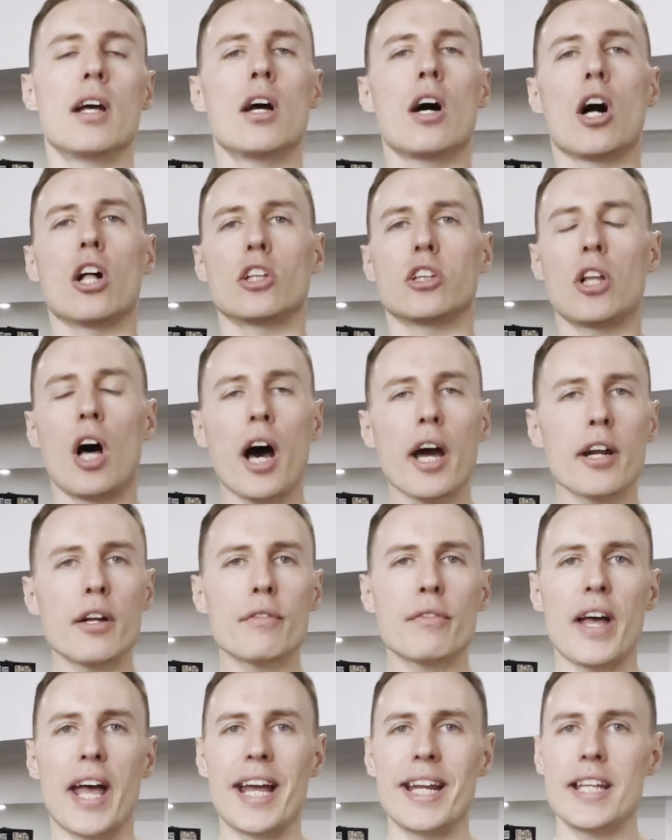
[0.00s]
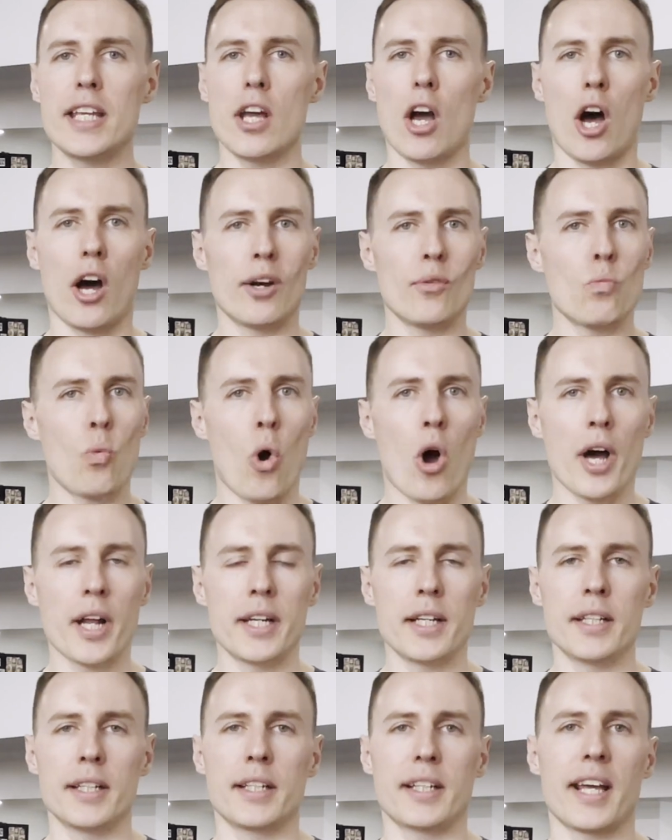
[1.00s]
a lot of any
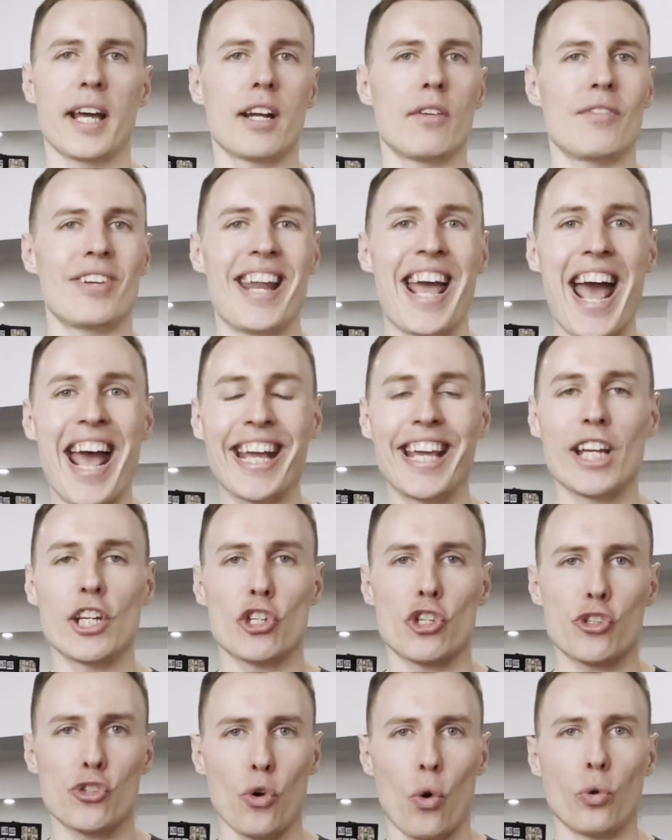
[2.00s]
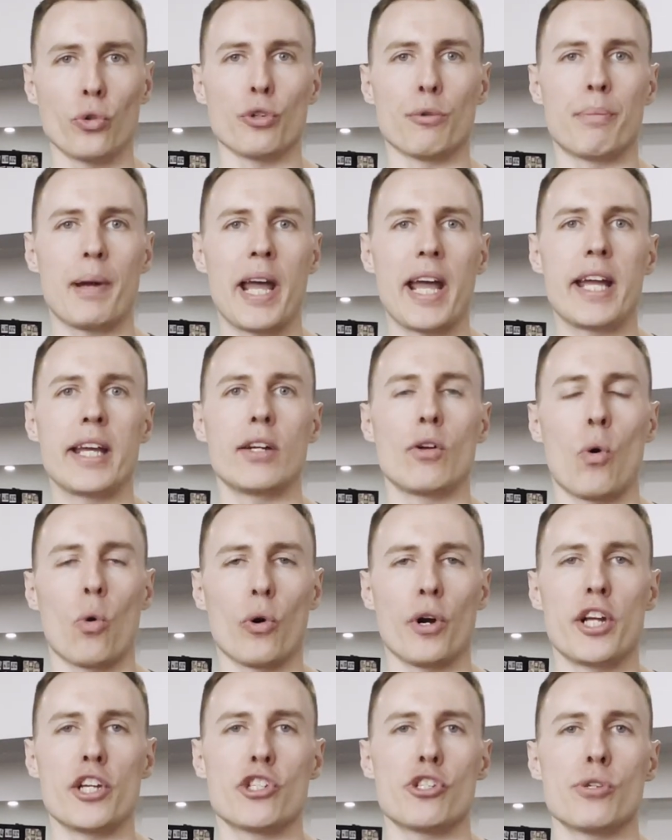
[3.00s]
unwanted kind of nagging shoulder pain
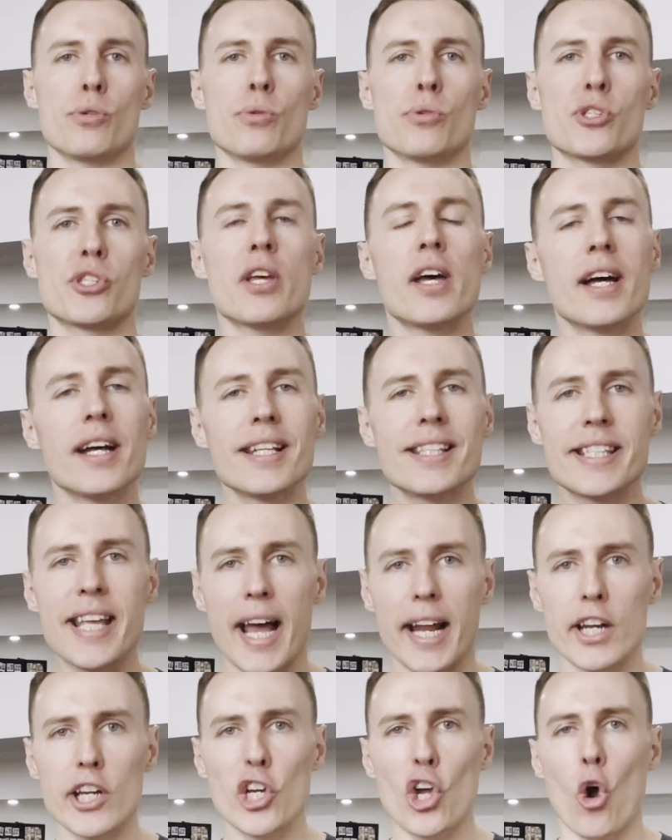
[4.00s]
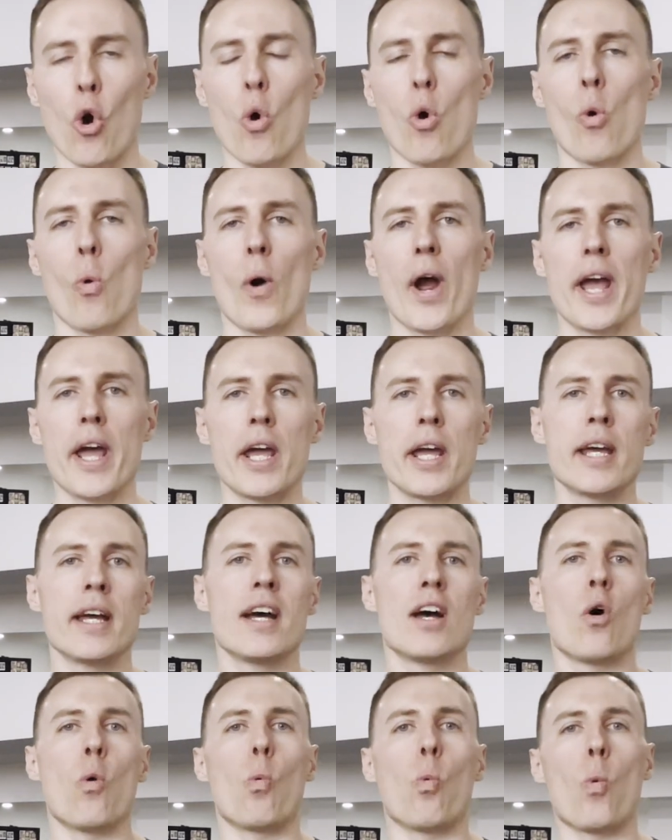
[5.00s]
or issues tend to go away
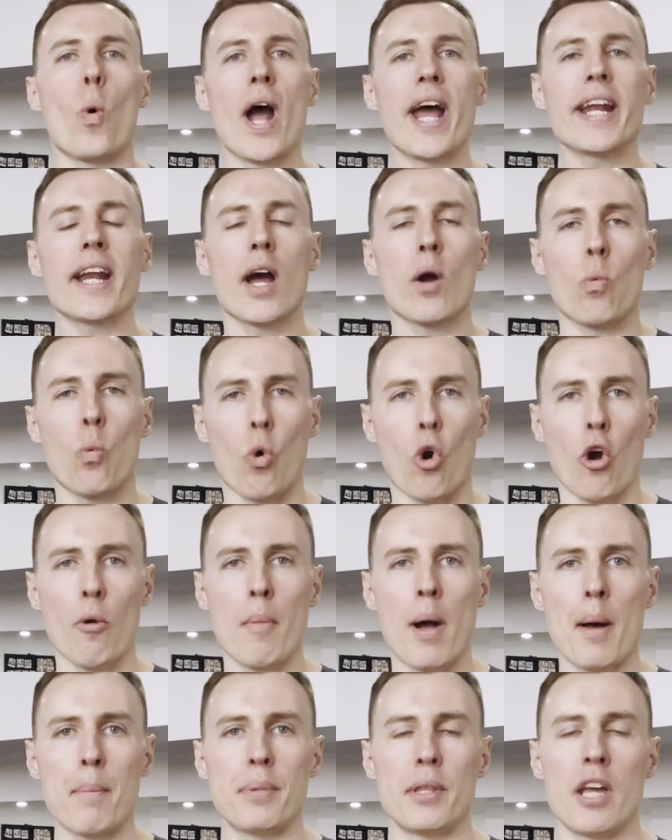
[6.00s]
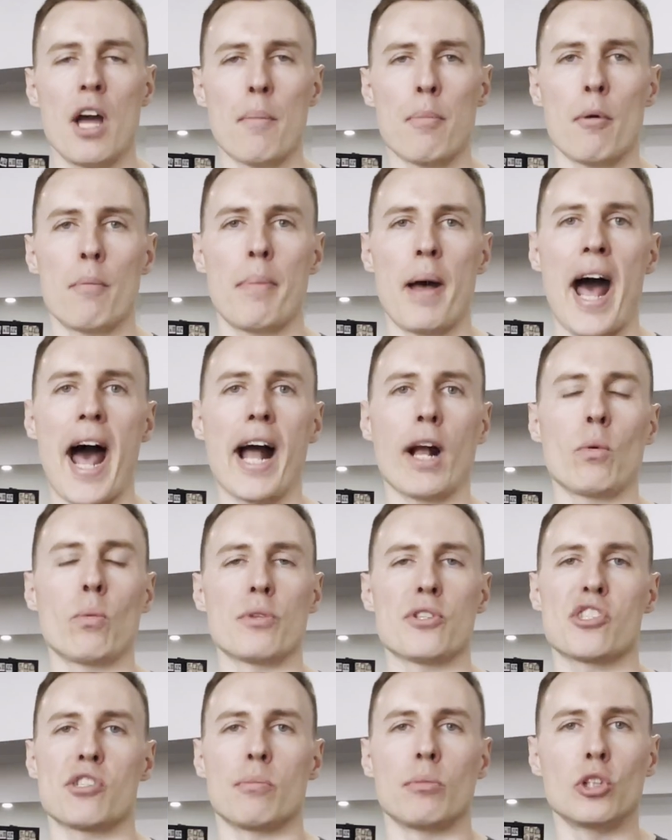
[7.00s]
when I warm up the upper back
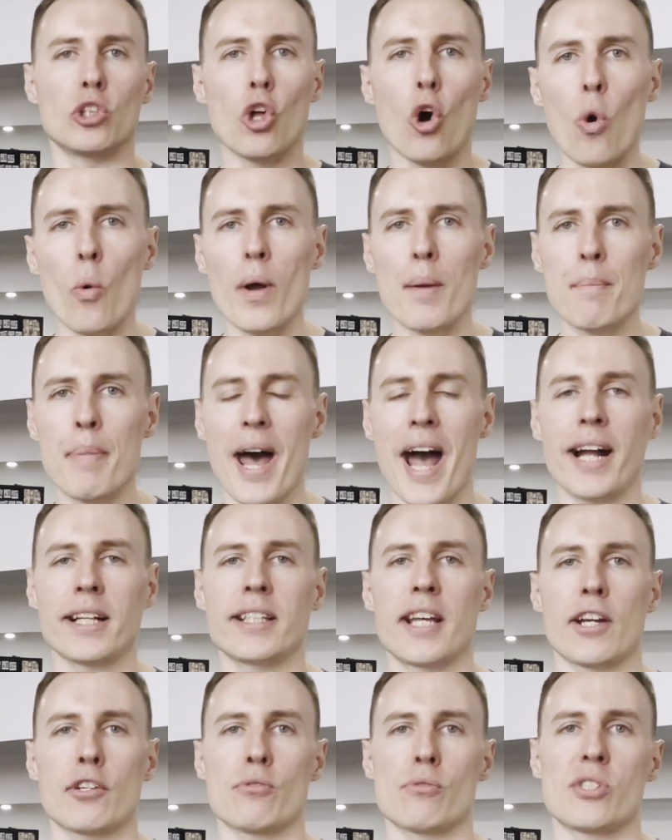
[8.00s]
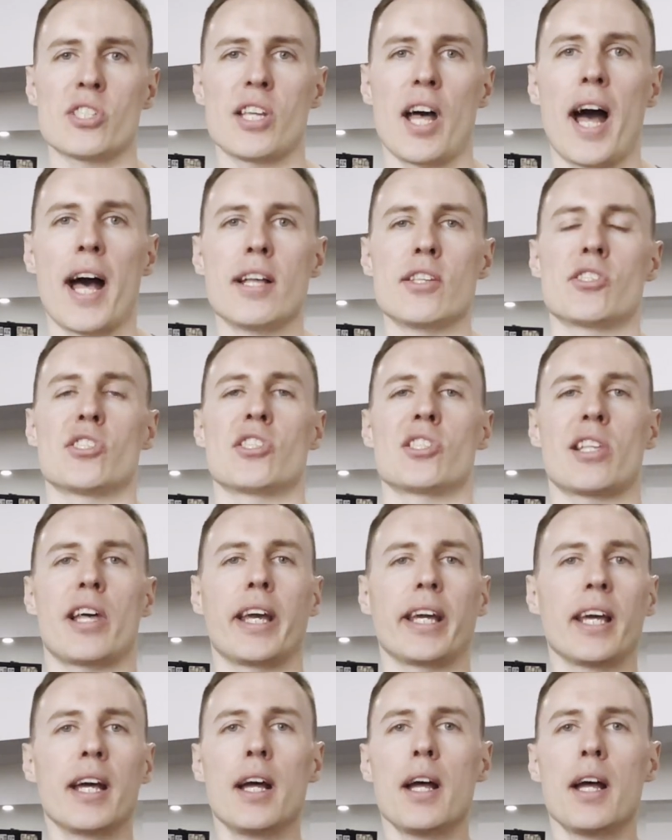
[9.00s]
with some low impact exercises like